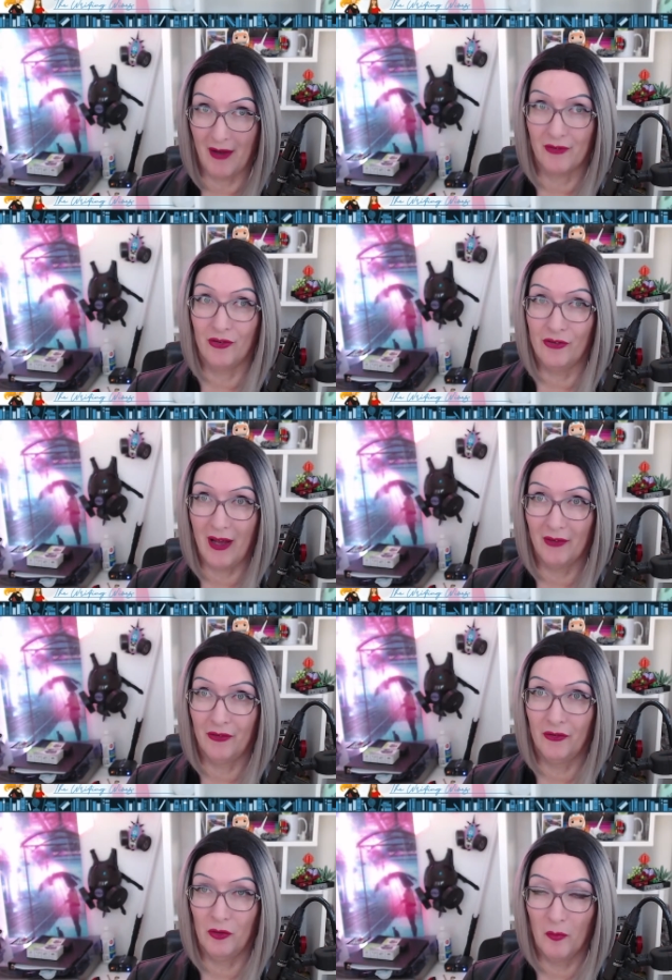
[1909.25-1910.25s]
extra jazzed
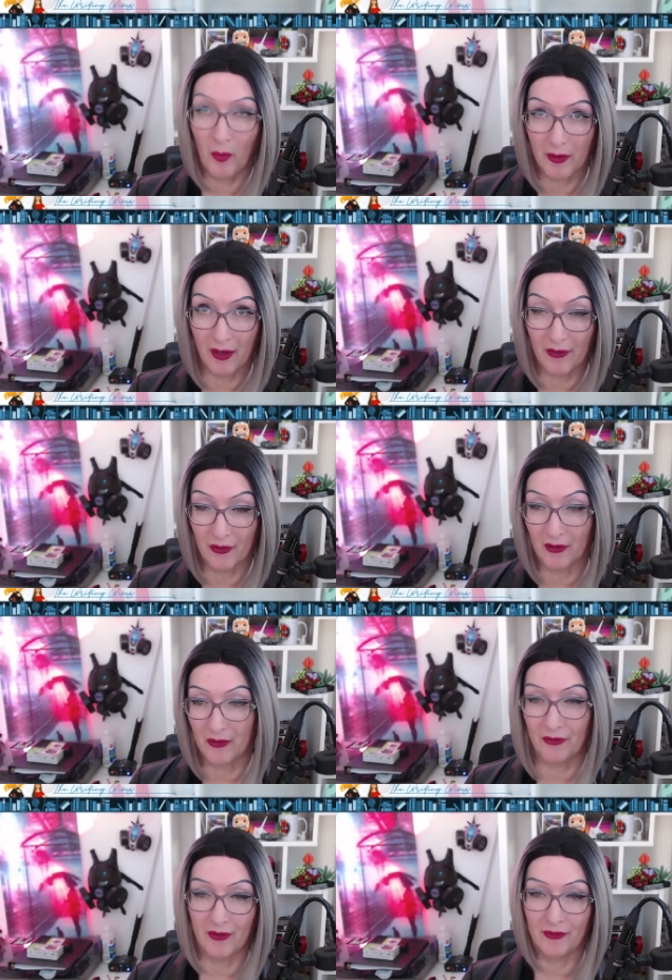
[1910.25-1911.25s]
to do more
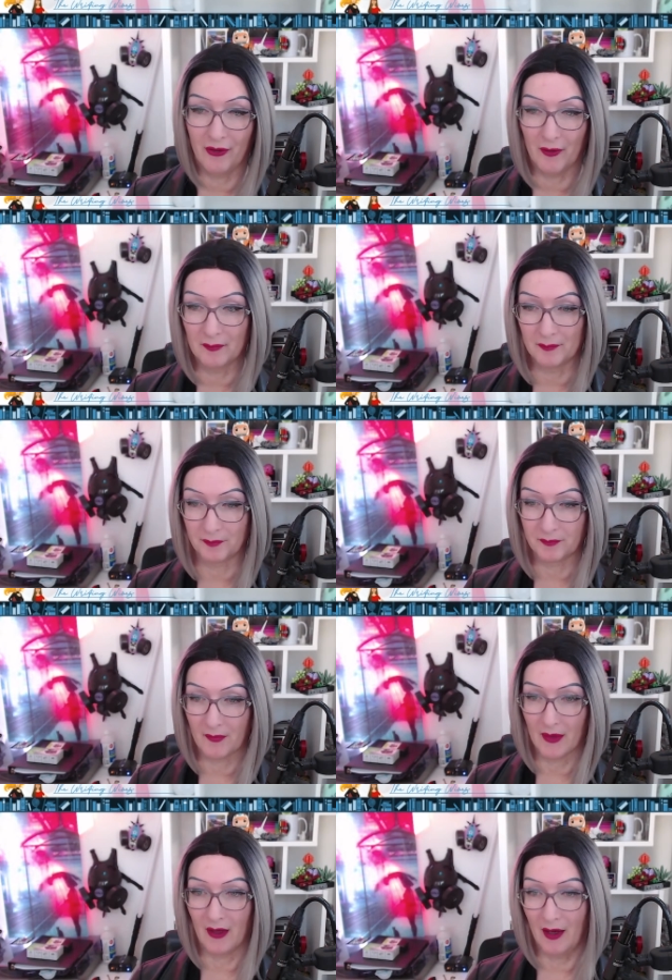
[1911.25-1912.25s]
Kickstarters this year.
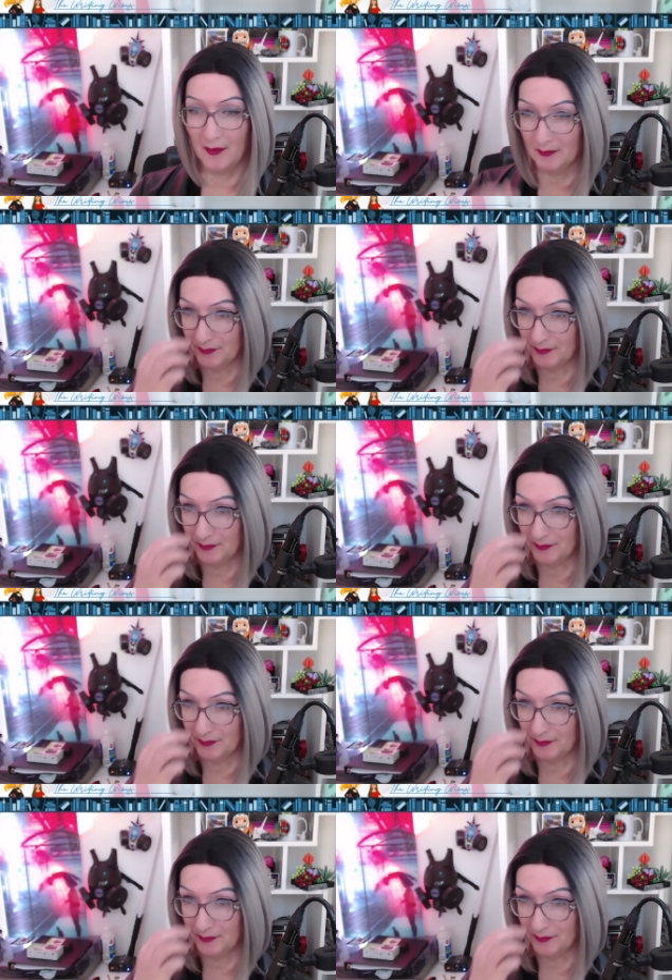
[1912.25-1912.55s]
So